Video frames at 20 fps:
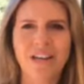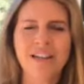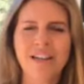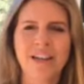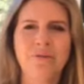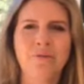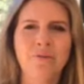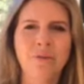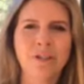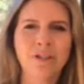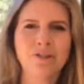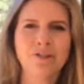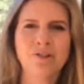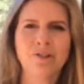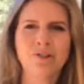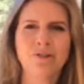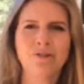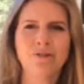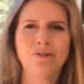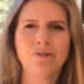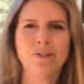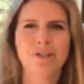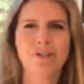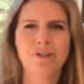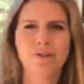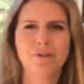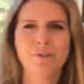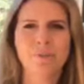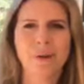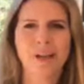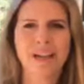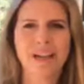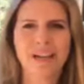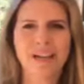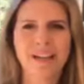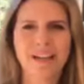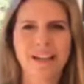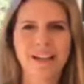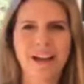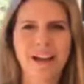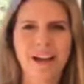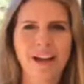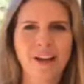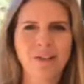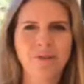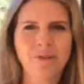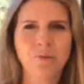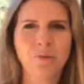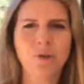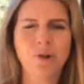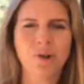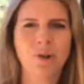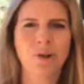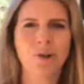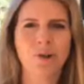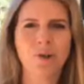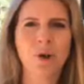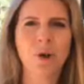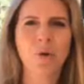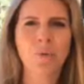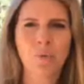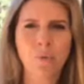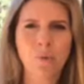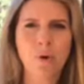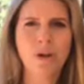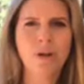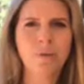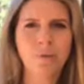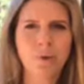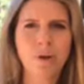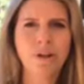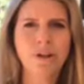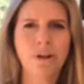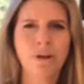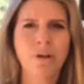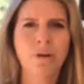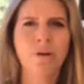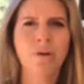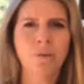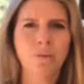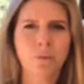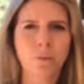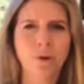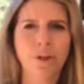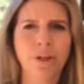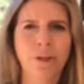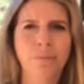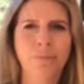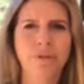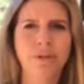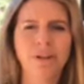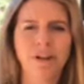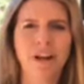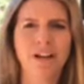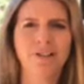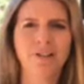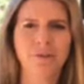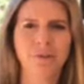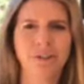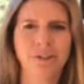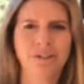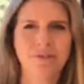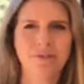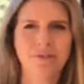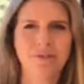If we choose to disobey God's word, we will reap consequences.